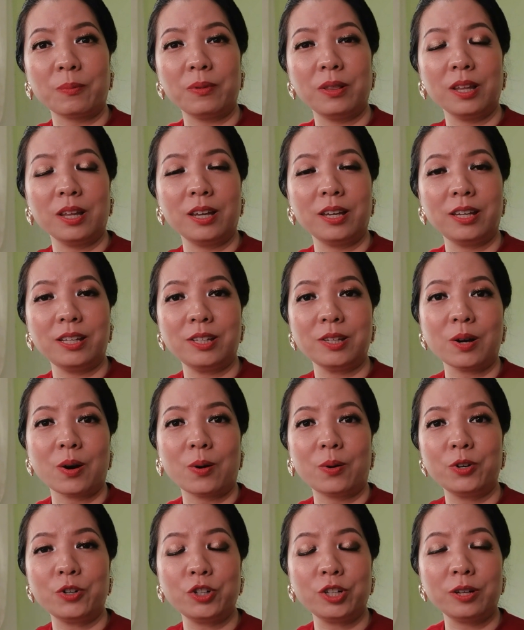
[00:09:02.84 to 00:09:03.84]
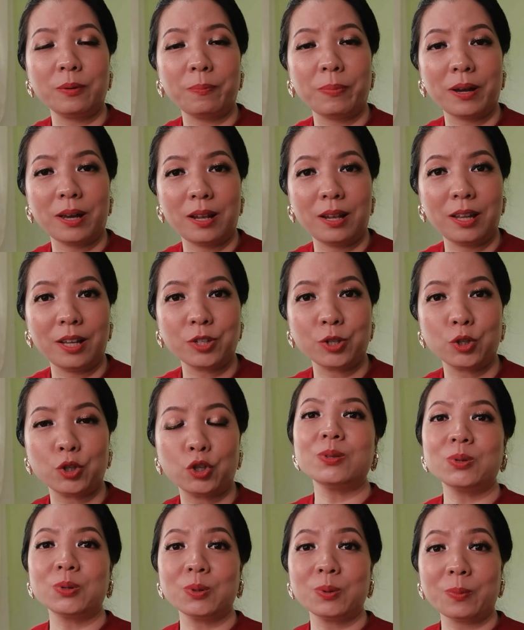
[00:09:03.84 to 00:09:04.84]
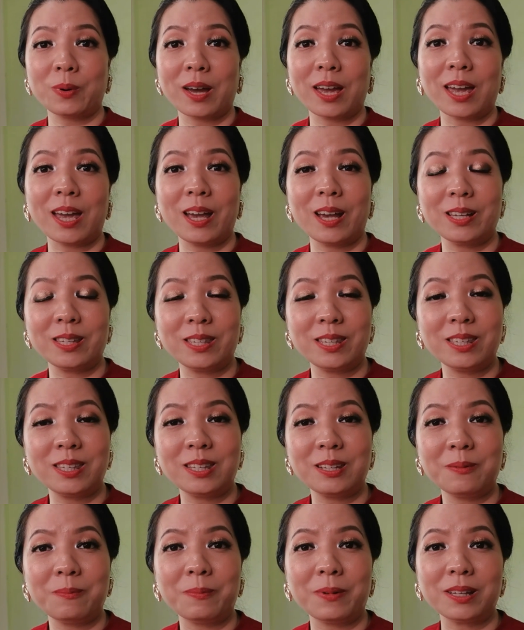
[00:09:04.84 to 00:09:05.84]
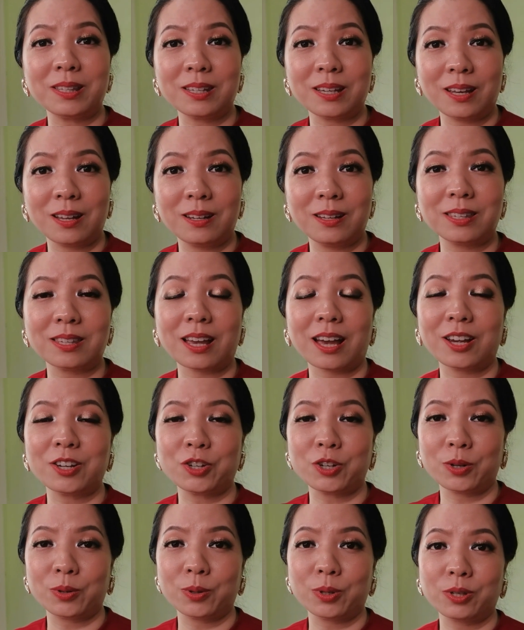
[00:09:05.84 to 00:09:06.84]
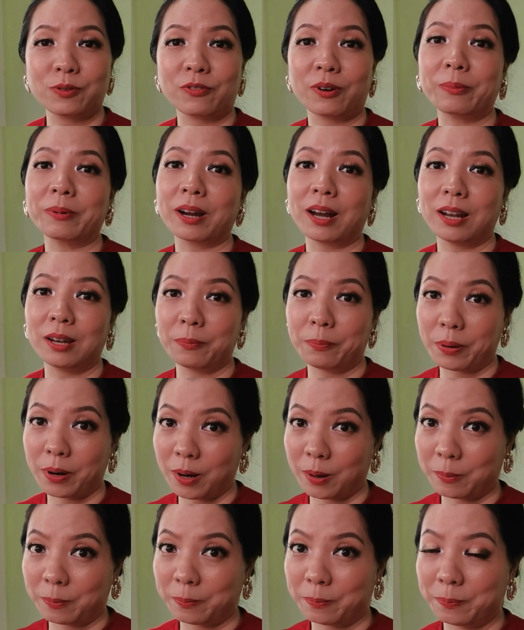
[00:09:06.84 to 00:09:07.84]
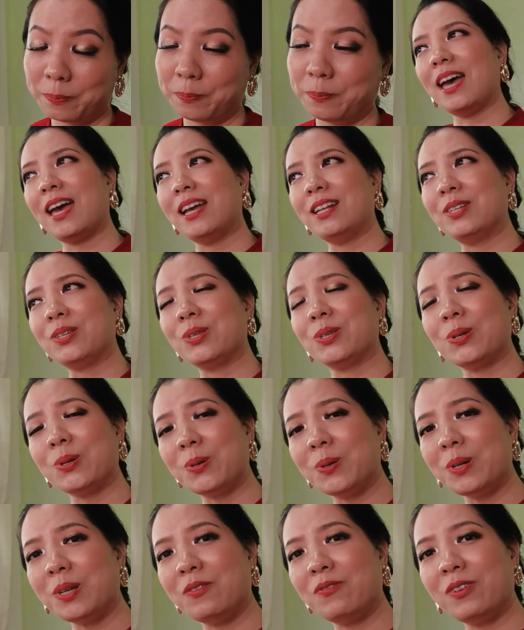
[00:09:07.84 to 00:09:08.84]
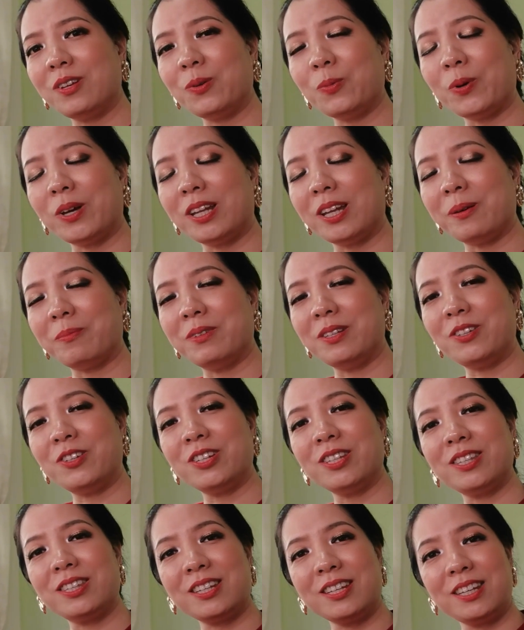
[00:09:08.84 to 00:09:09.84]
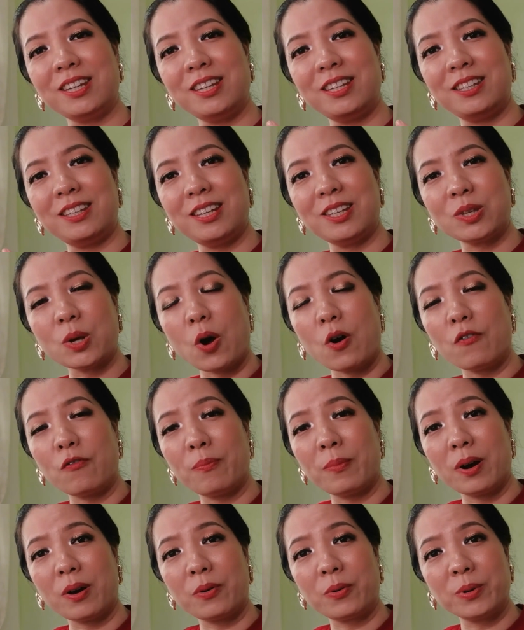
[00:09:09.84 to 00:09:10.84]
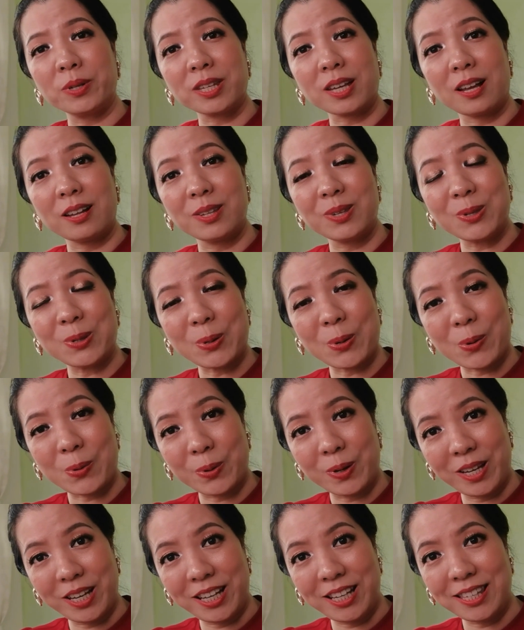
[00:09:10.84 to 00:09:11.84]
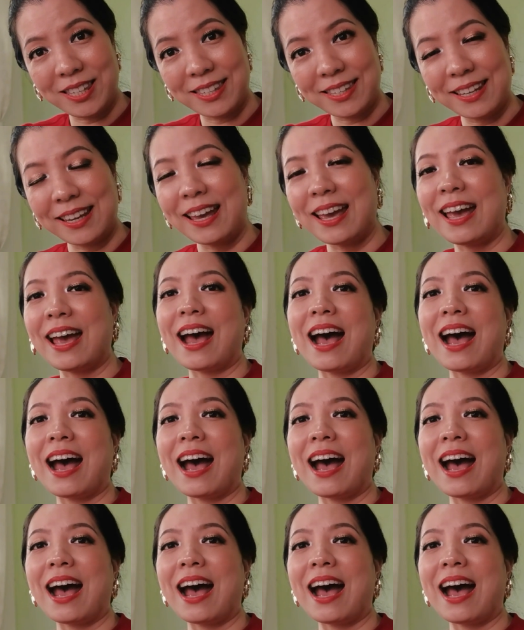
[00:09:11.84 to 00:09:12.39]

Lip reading: formula in the original palette to my existing metallics eyeshadows from Colourpop. And so even when I'm interested in these Off Melrose color stories,